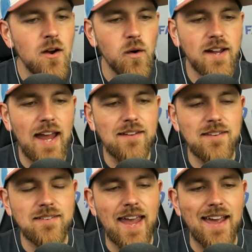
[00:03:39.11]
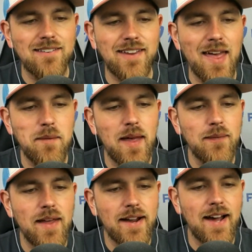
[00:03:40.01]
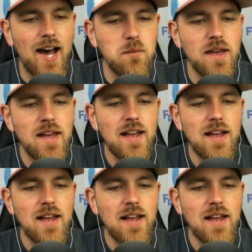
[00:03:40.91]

or in Kansas, k s gambling help dot com.